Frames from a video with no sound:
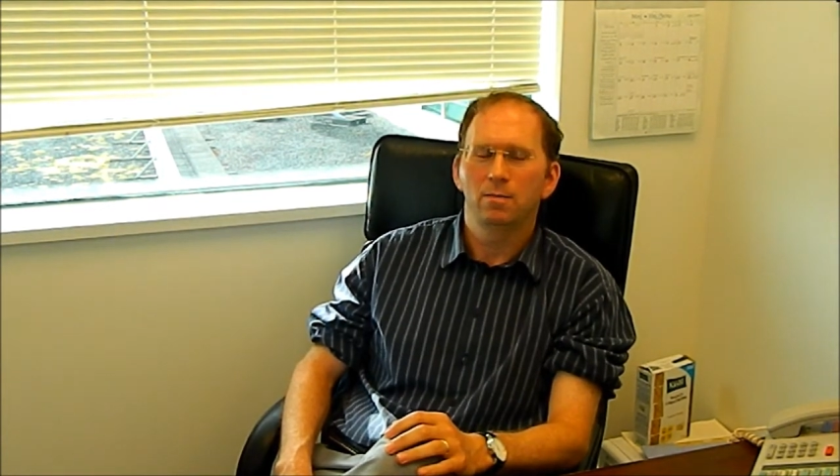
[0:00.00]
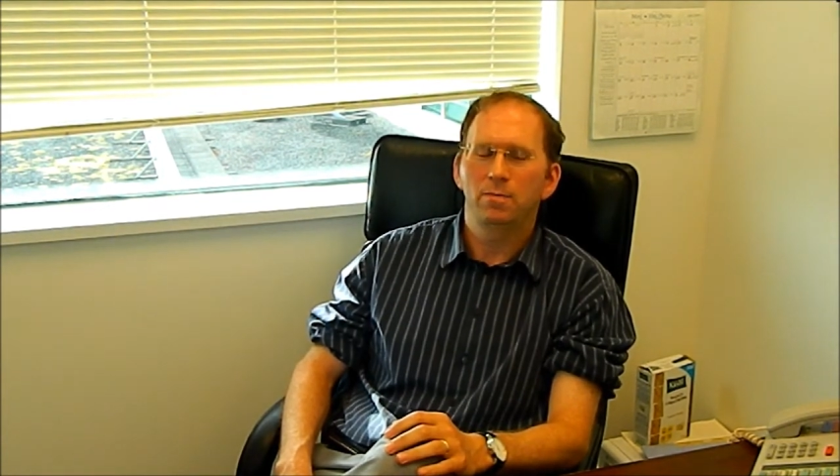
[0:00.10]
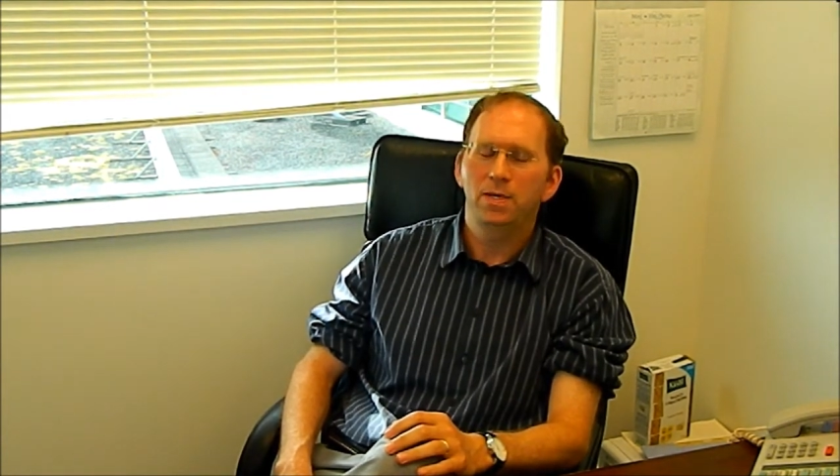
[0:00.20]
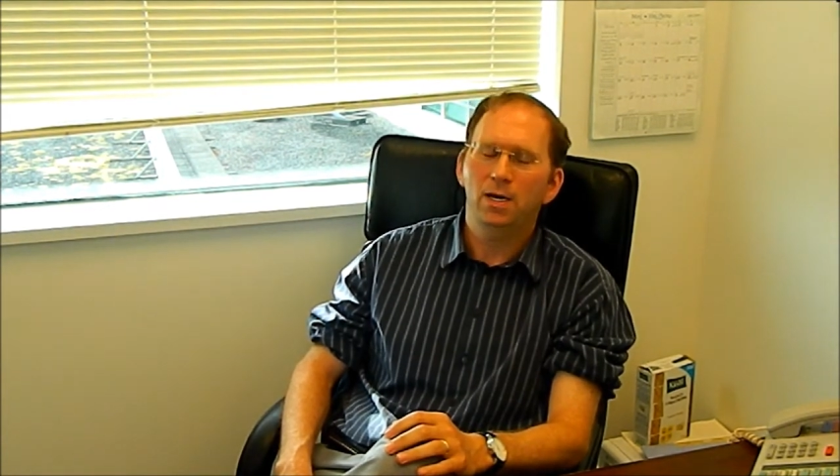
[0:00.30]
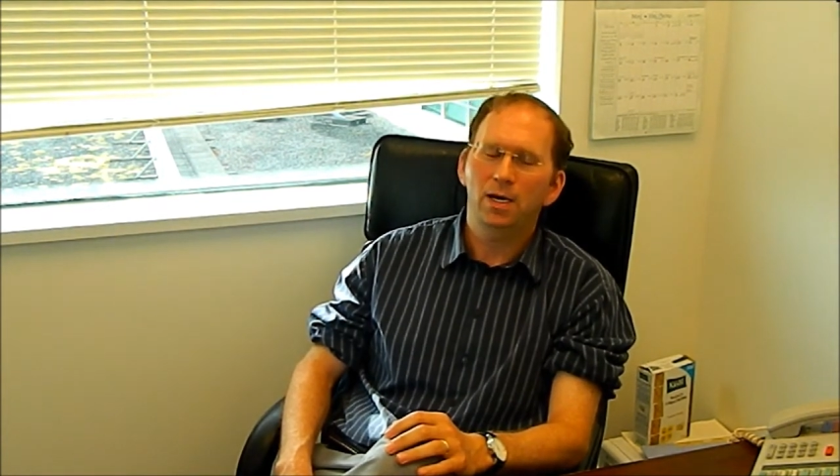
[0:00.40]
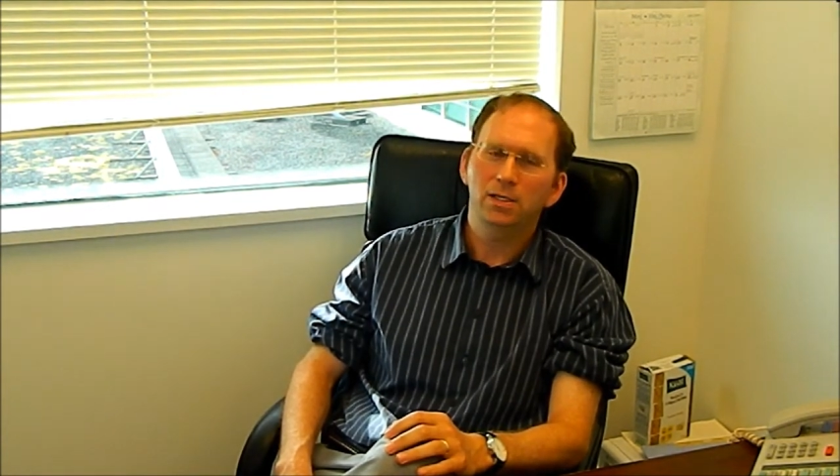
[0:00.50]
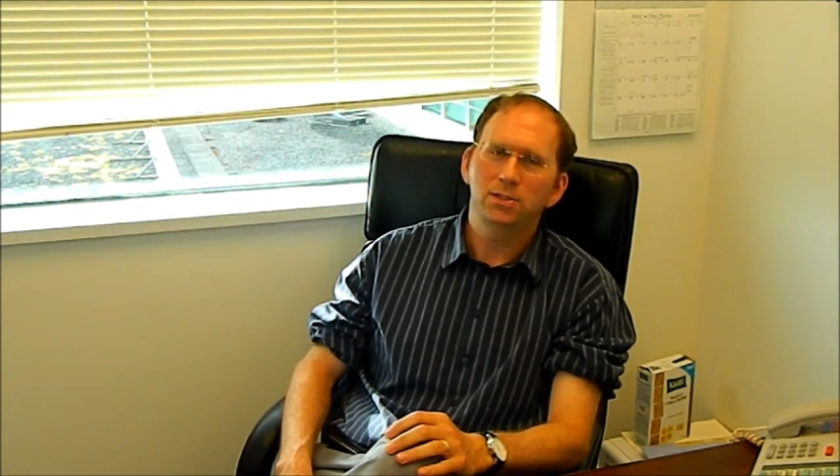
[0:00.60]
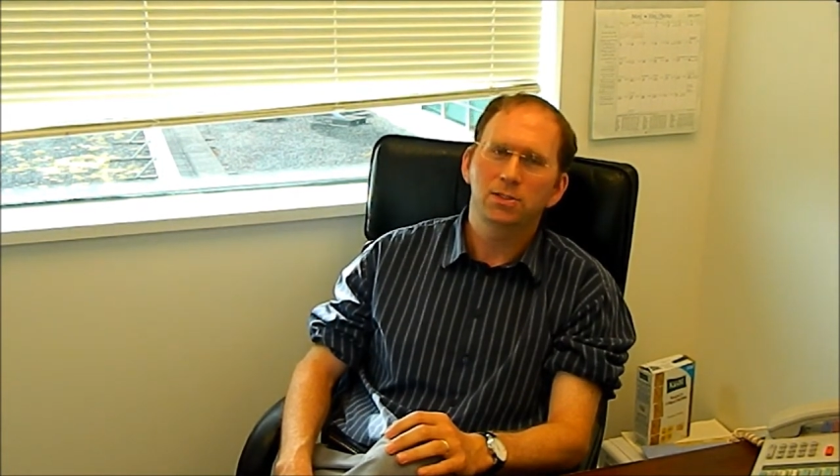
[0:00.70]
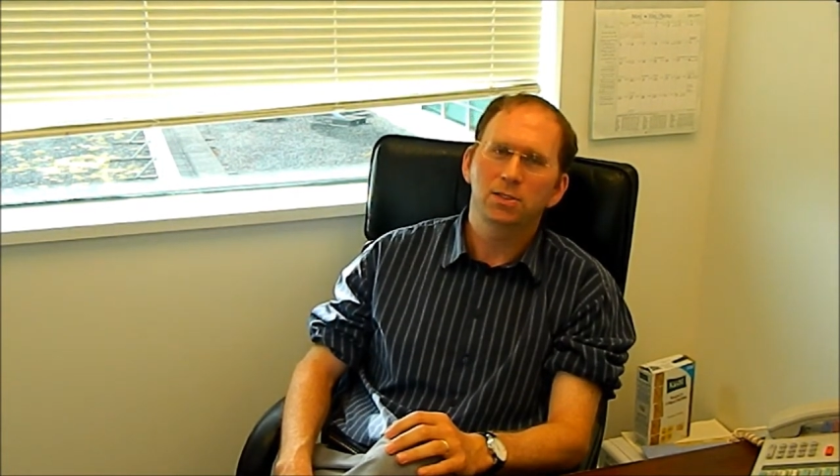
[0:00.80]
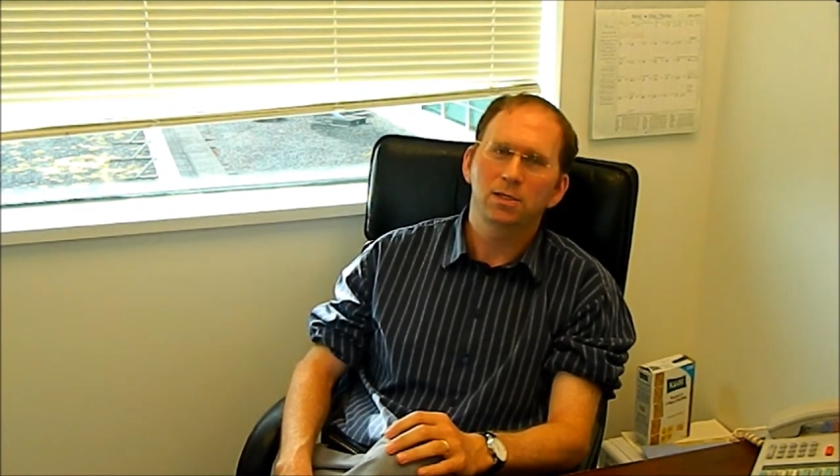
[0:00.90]

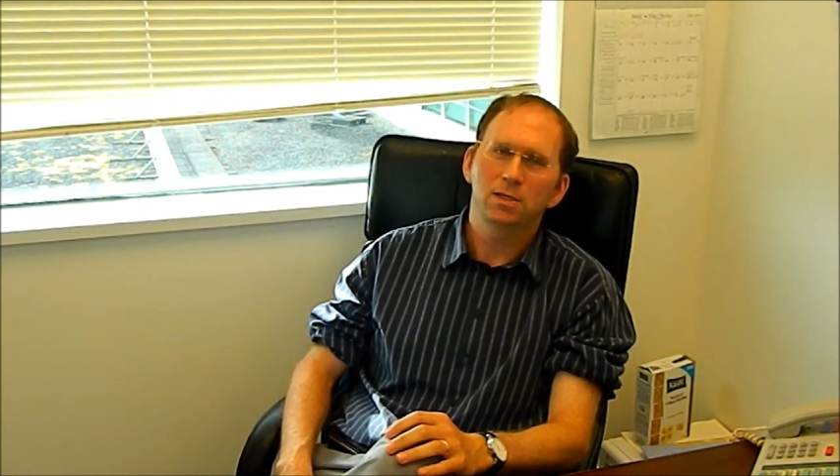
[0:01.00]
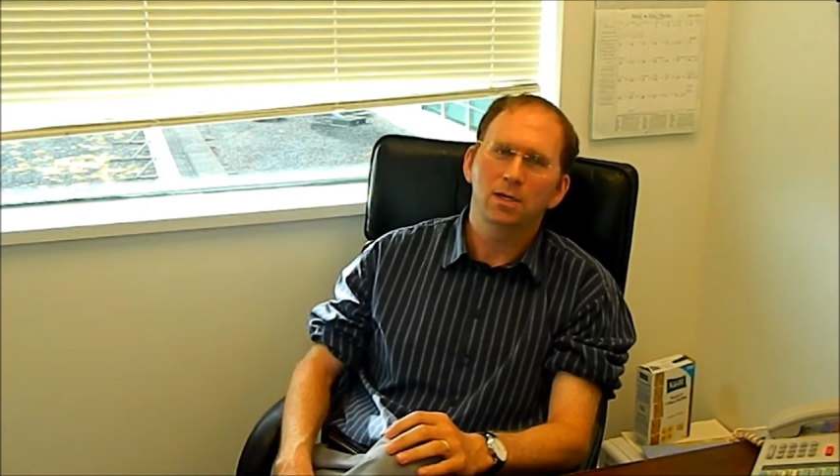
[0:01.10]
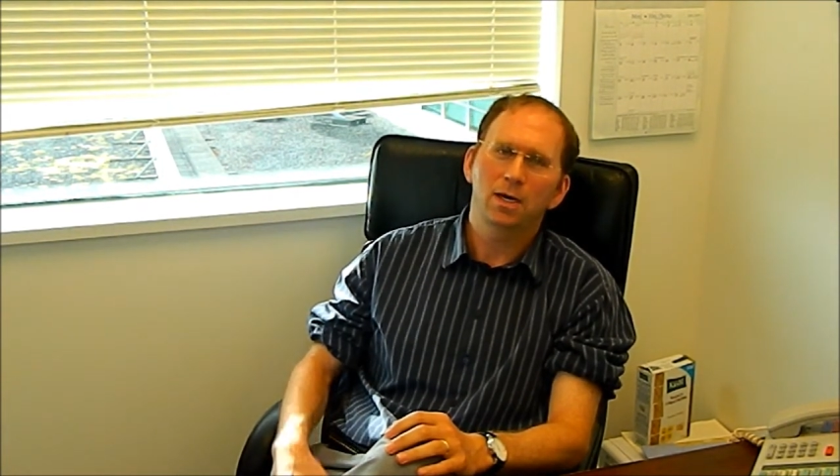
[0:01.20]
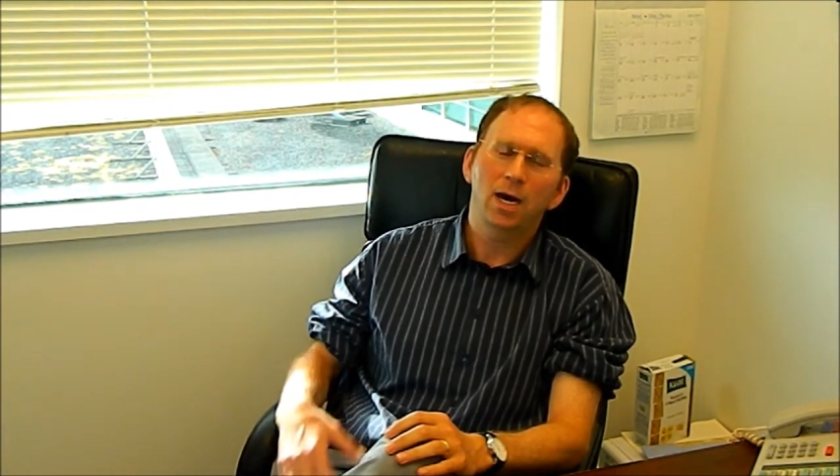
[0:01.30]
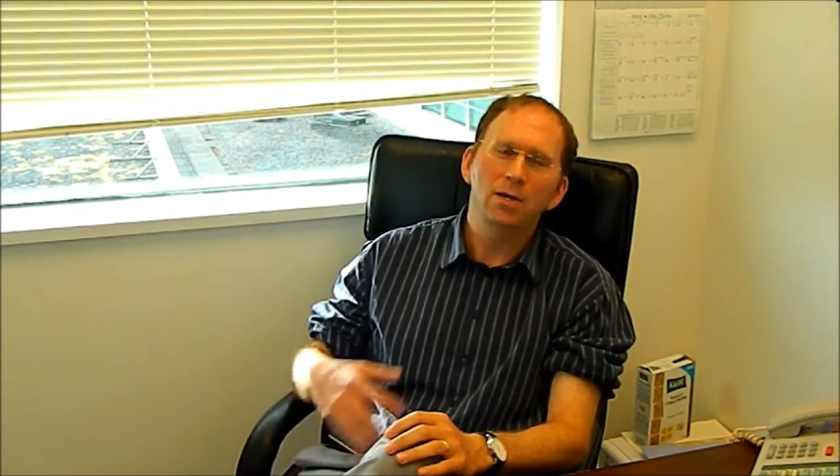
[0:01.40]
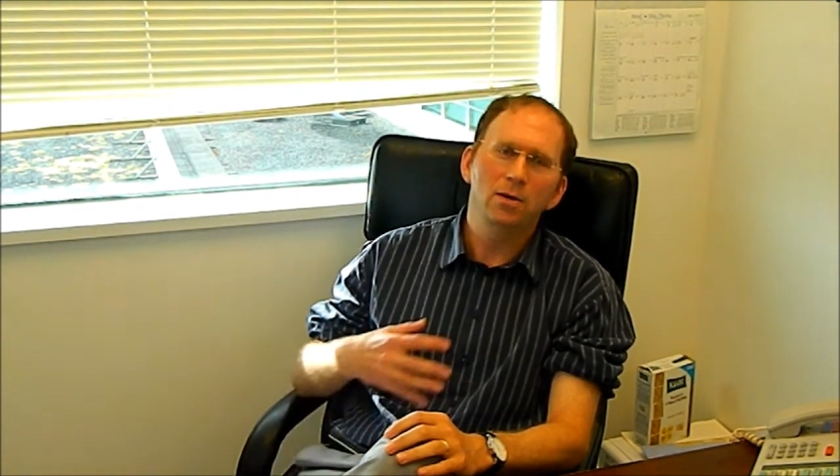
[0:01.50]
because I